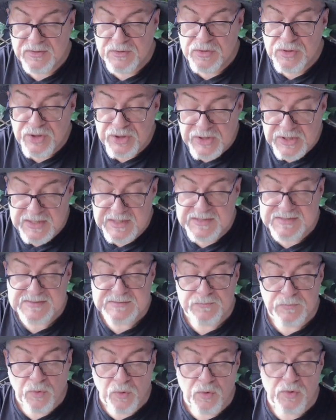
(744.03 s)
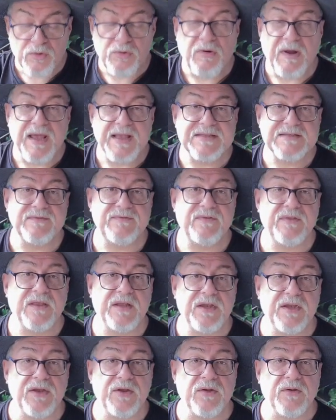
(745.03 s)
you think is more creative
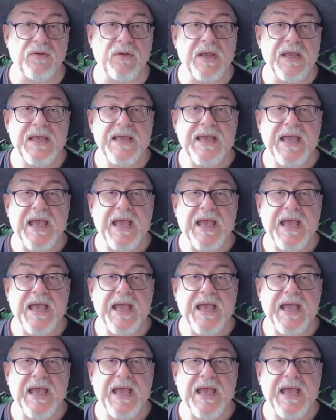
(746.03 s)
than you,